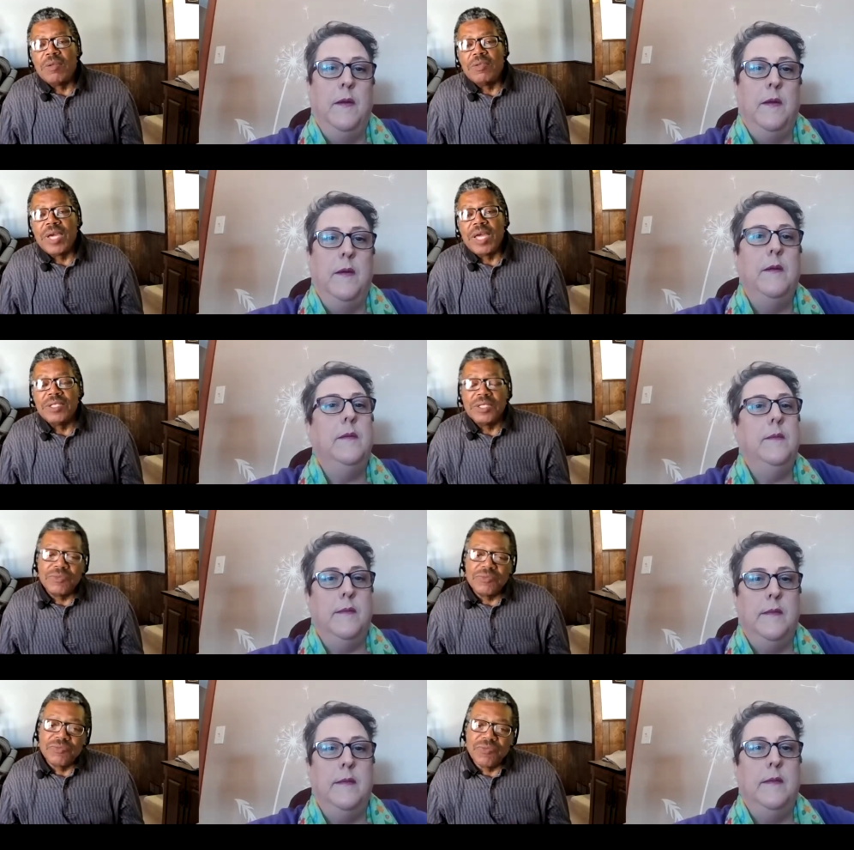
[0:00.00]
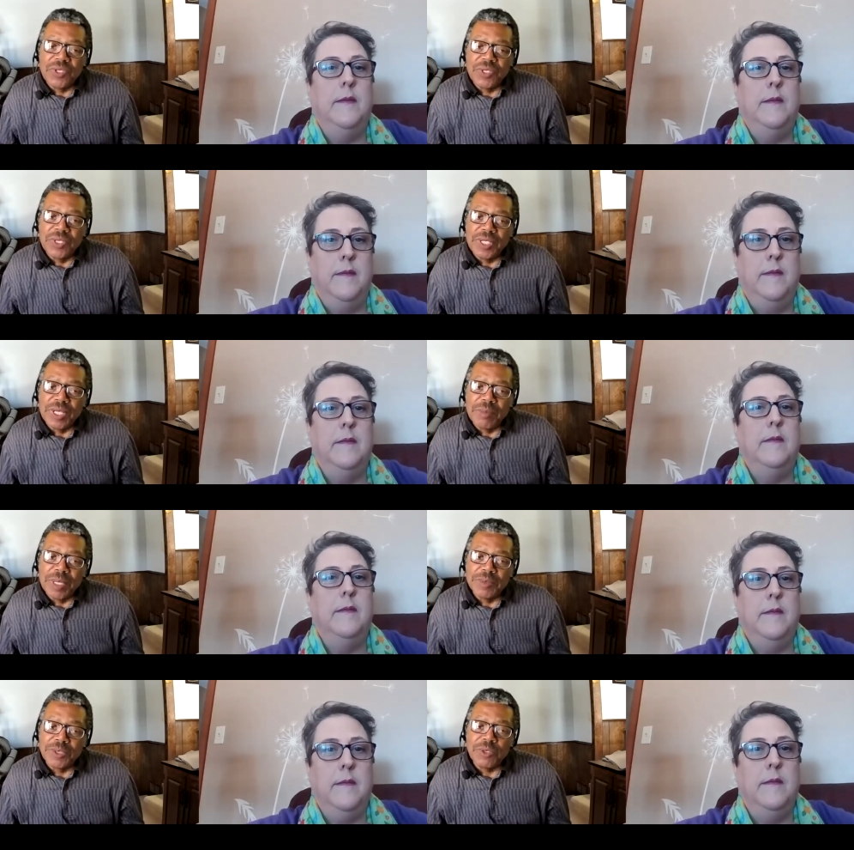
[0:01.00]
Speaker 1: all around, not just
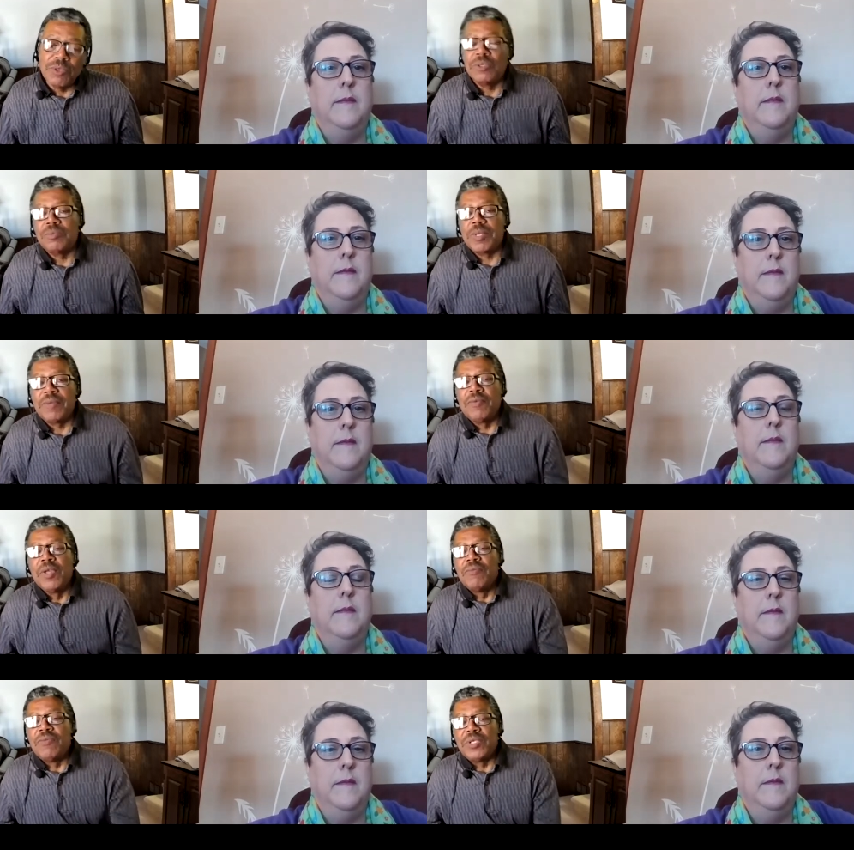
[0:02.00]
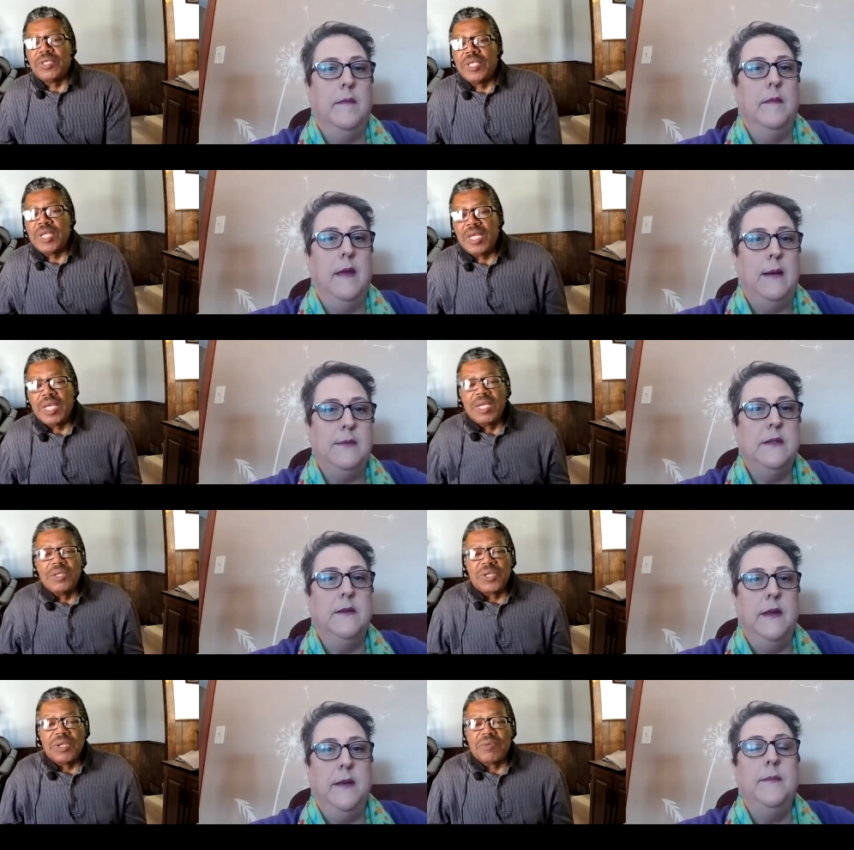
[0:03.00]
for the Lincoln Public Schools, but for the
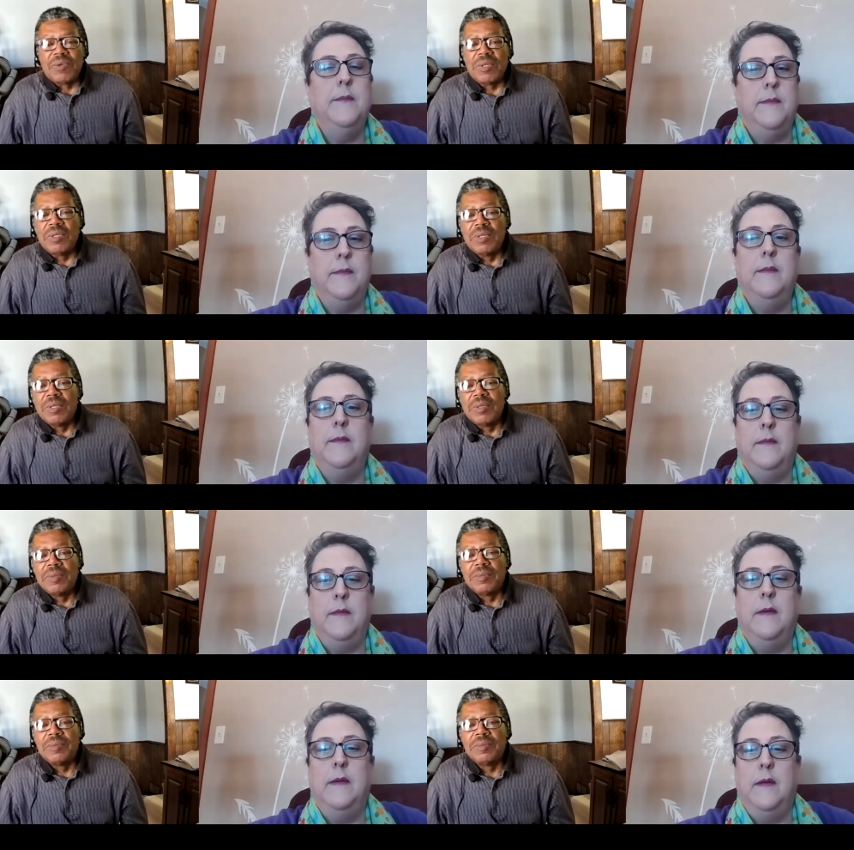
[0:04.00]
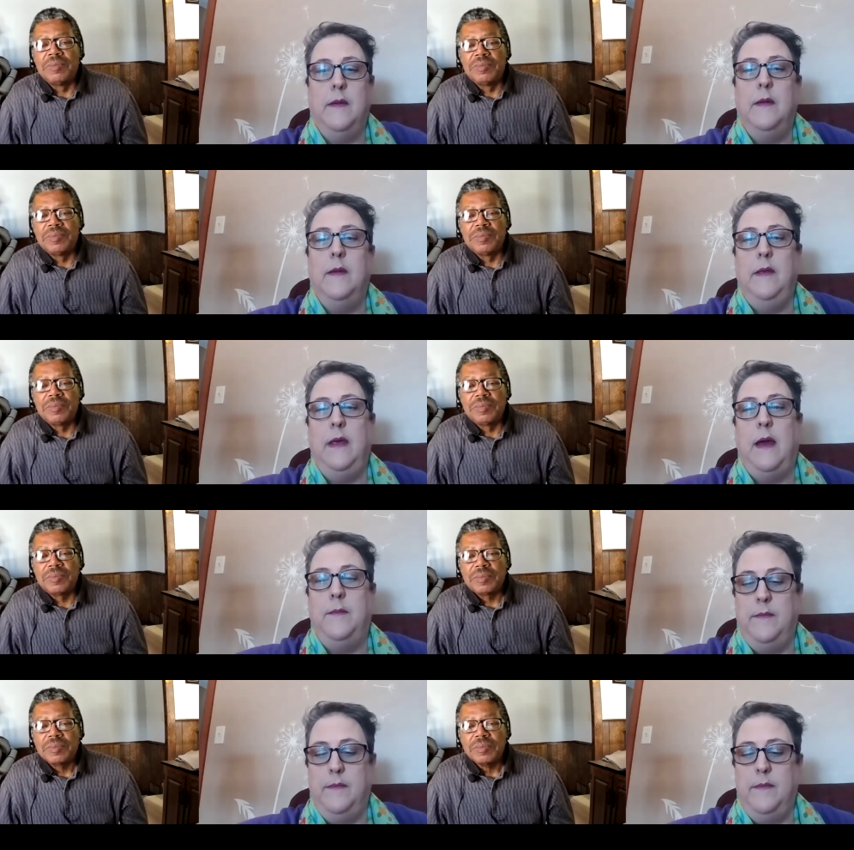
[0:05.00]
city in general.
Speaker 2: Yeah,
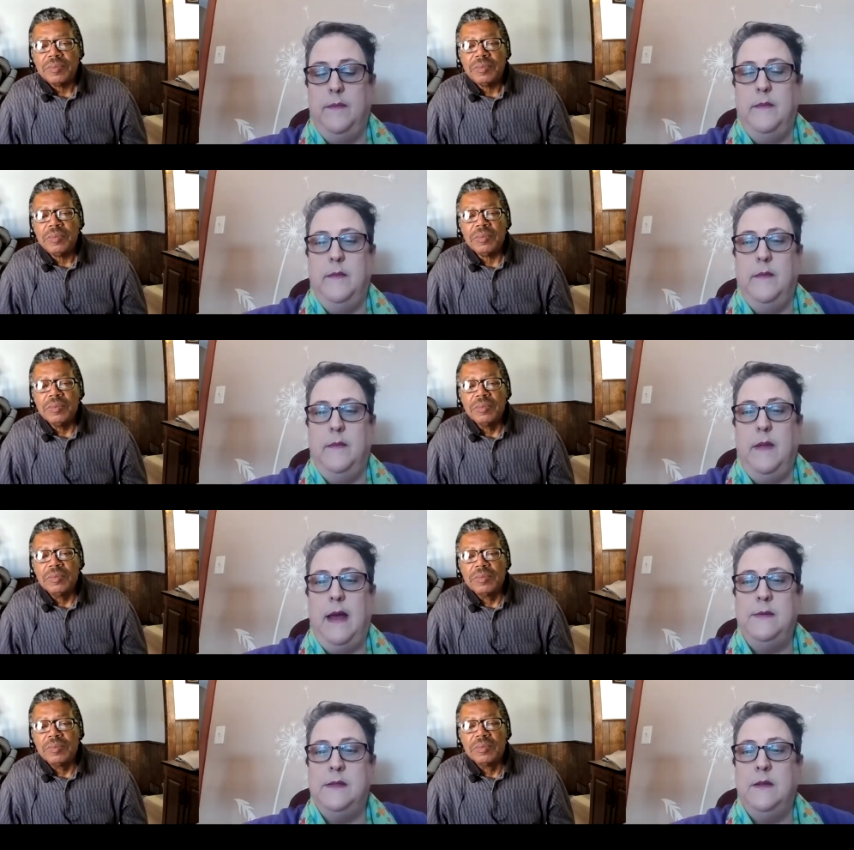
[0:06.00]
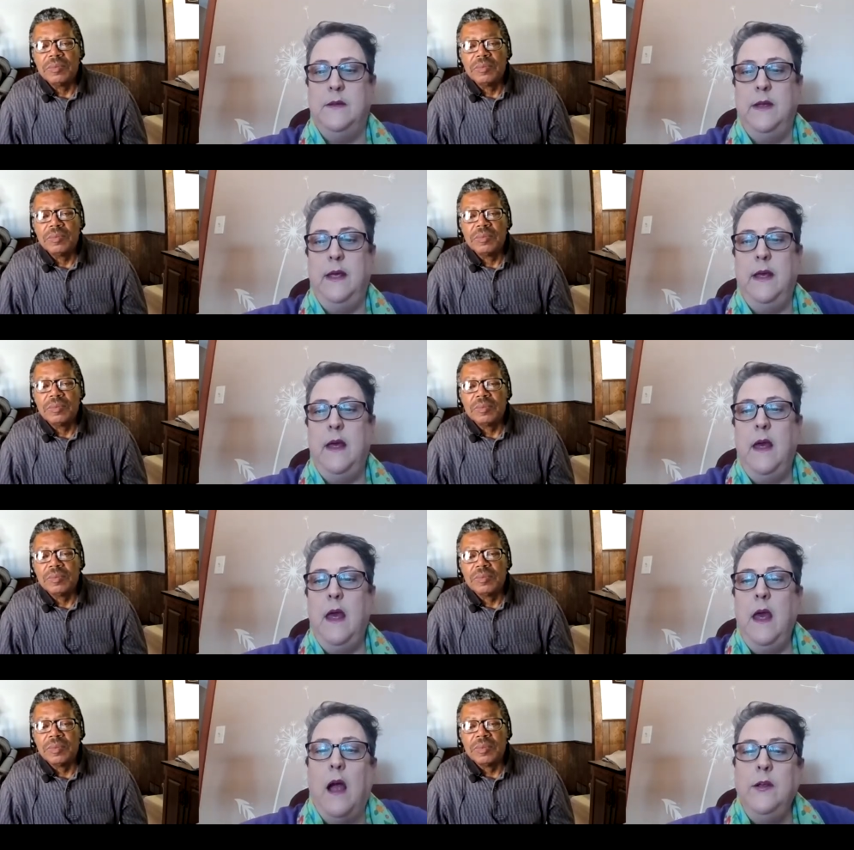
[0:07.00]
Absolutely.
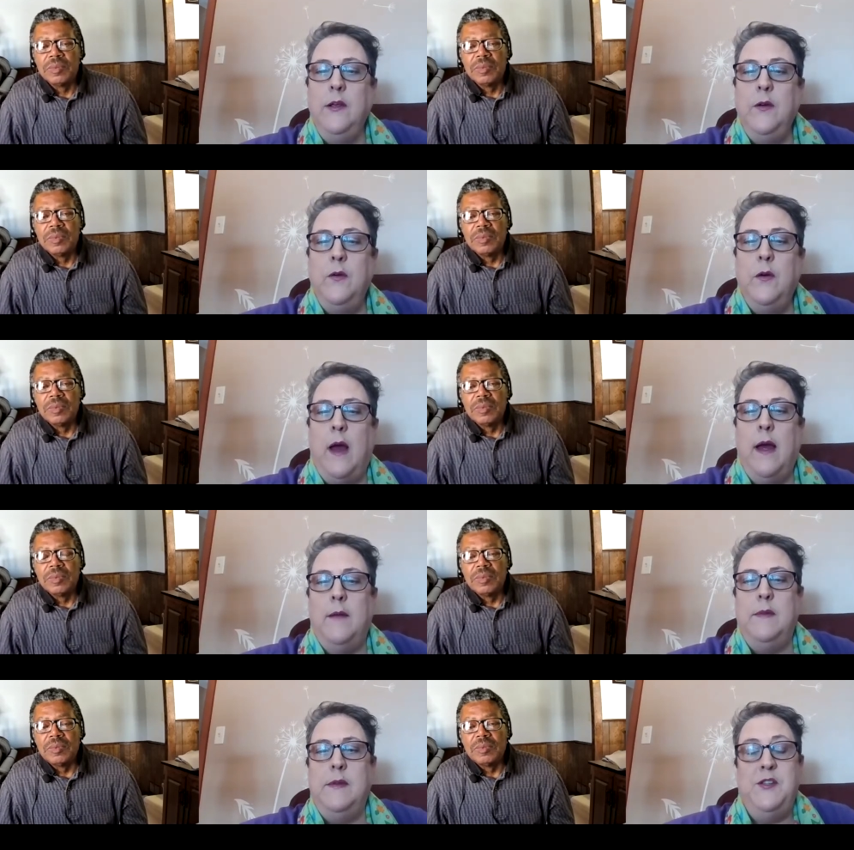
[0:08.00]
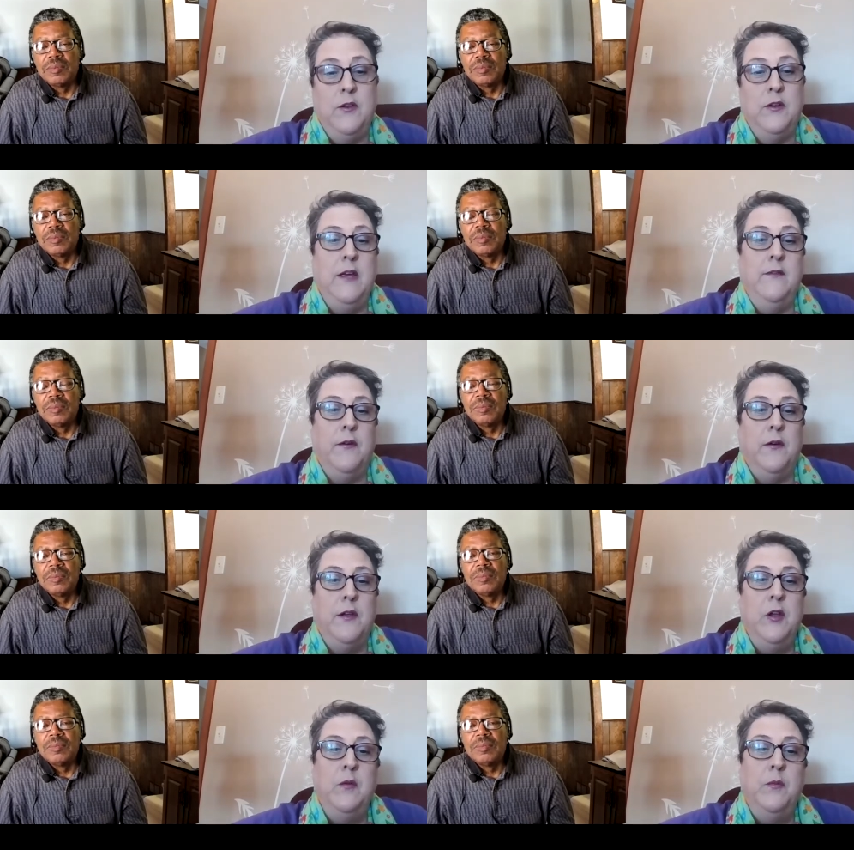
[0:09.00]
Are you um, looking for
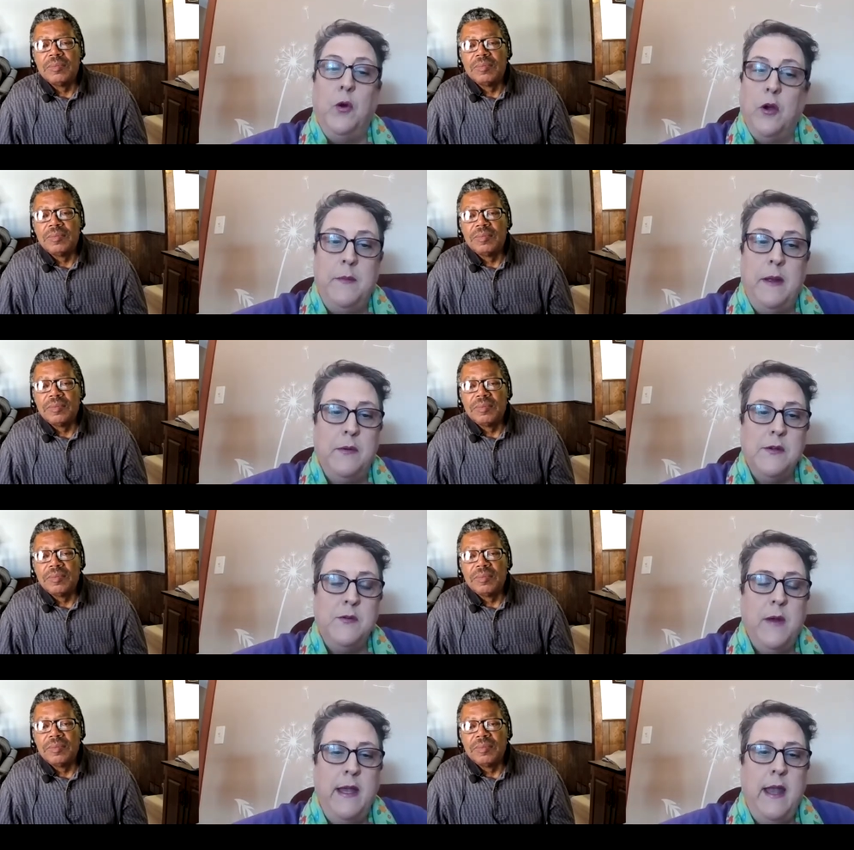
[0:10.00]
new board members right